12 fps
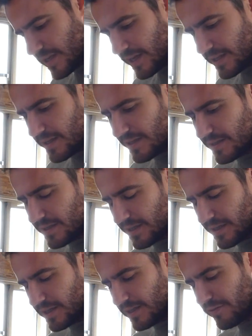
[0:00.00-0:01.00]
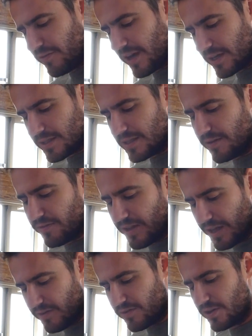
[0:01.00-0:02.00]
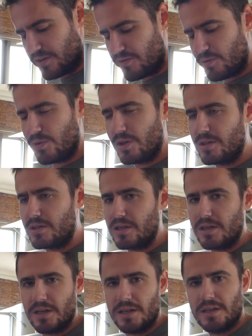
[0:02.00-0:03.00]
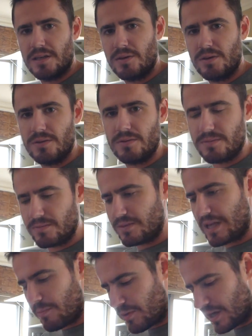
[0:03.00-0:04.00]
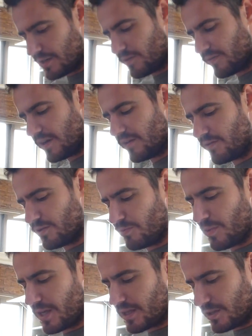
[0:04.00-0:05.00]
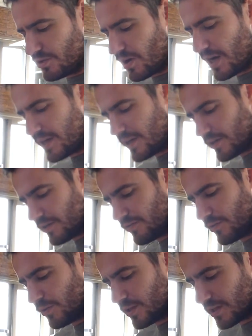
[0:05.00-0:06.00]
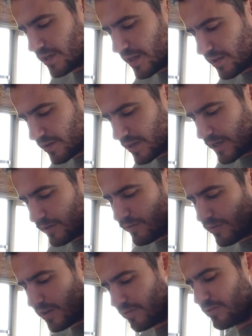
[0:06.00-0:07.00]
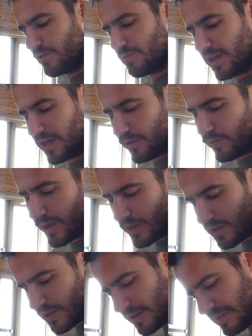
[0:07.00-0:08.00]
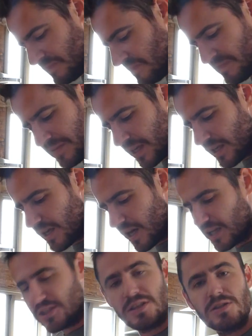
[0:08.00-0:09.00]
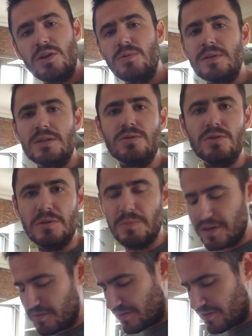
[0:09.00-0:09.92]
say that it affects the flavor. If you want some kind of flavor, you make it drier. If you want another kind of flavor, you make it wetter. I just always do it by